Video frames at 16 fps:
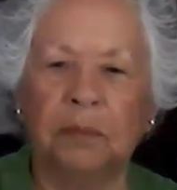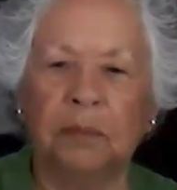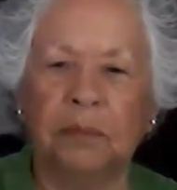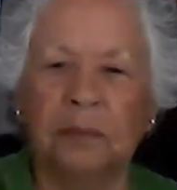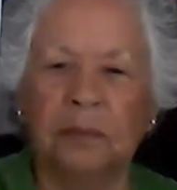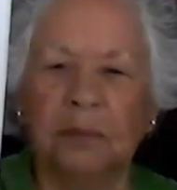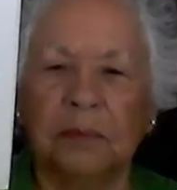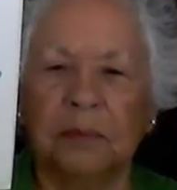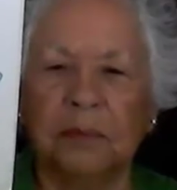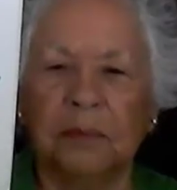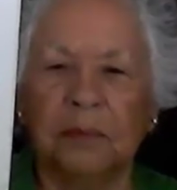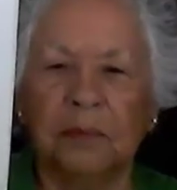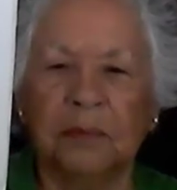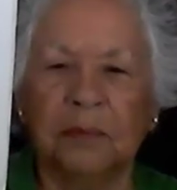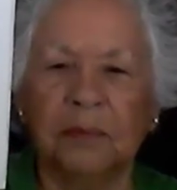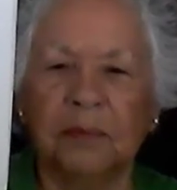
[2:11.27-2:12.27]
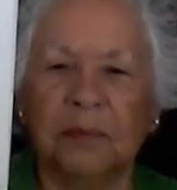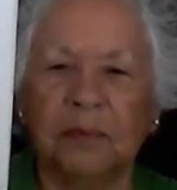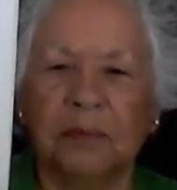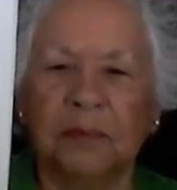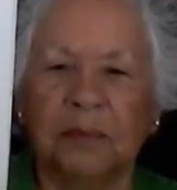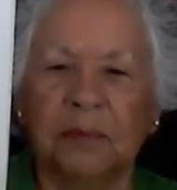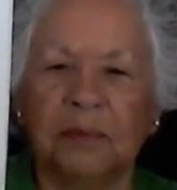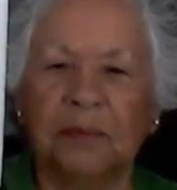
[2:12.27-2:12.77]

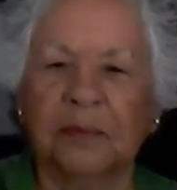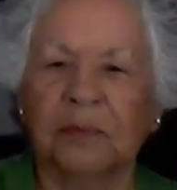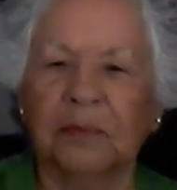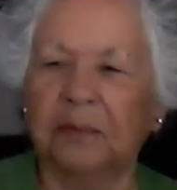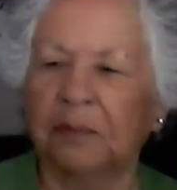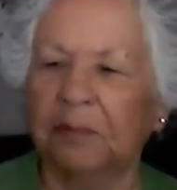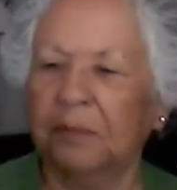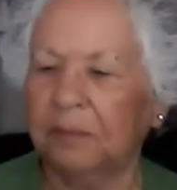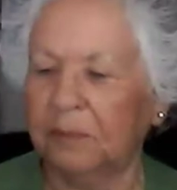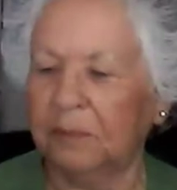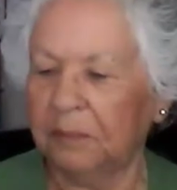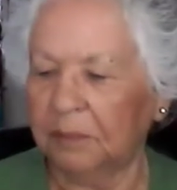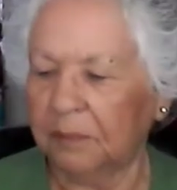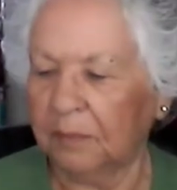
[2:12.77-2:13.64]
(silence)